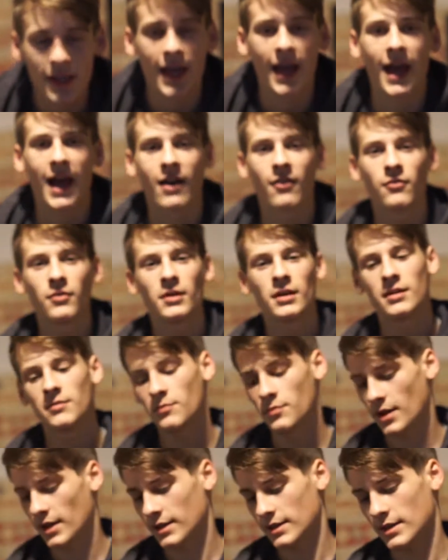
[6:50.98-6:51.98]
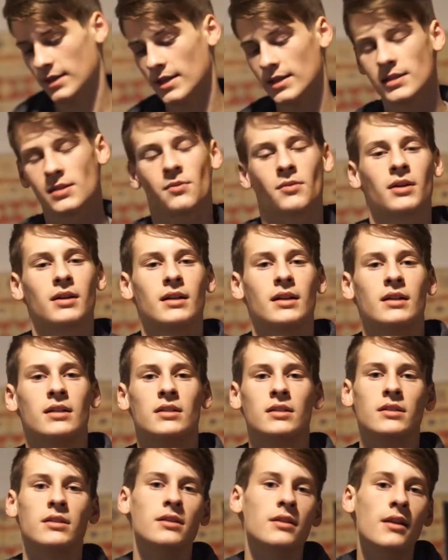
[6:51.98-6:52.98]
have one, but this one
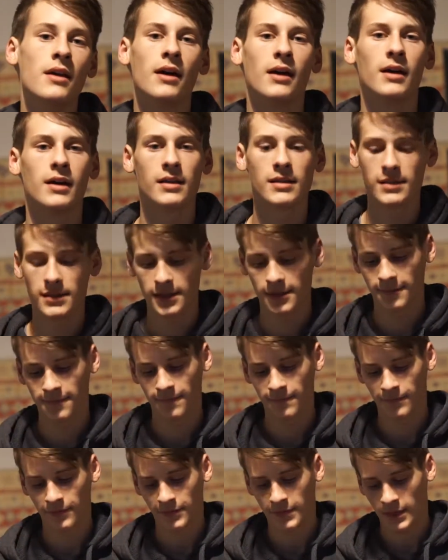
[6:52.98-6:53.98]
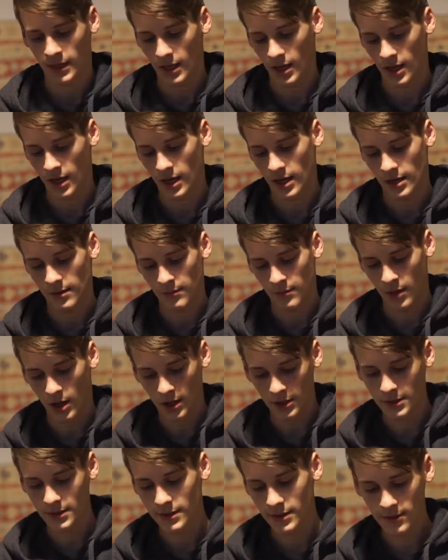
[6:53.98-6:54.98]
does.
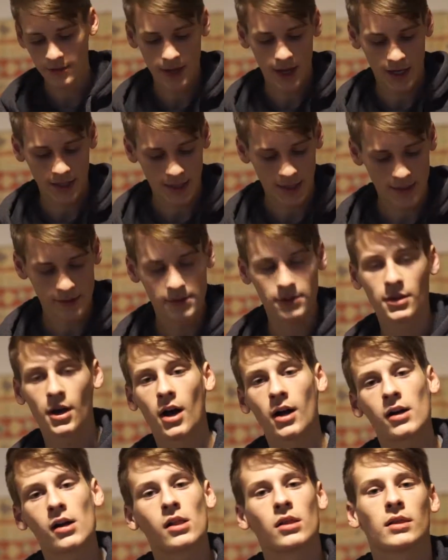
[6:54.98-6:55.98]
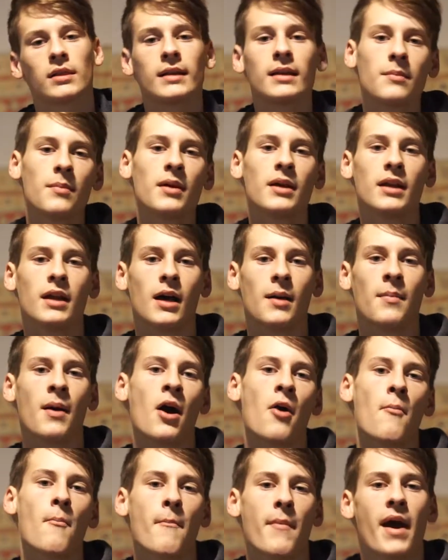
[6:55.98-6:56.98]
Also, I'd like to talk a little bit
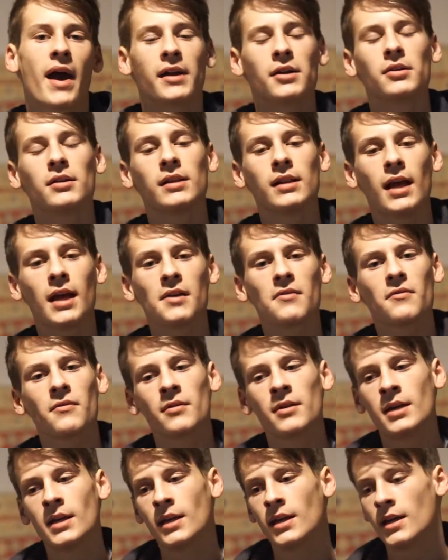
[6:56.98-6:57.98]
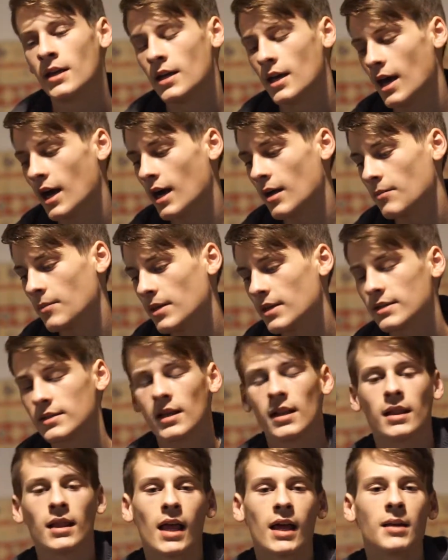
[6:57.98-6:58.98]
about battery life, because a
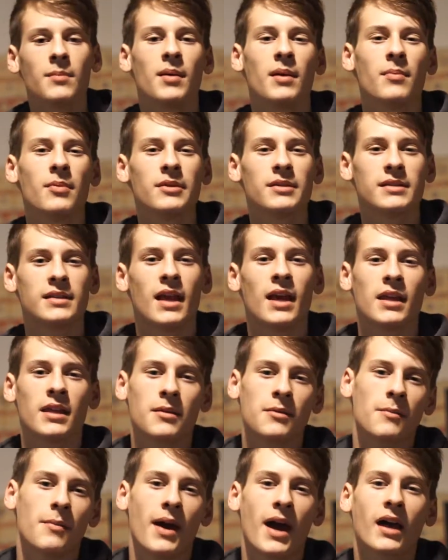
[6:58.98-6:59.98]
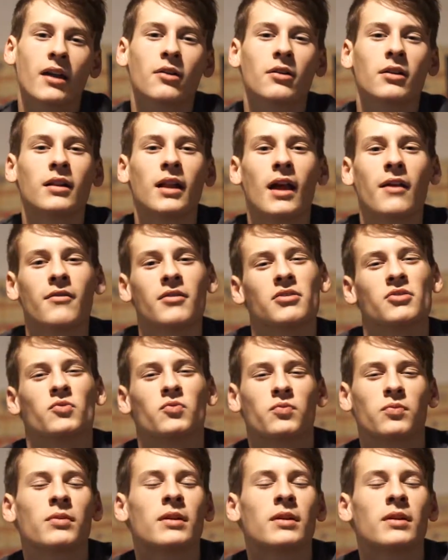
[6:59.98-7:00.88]
lot of people say the battery life is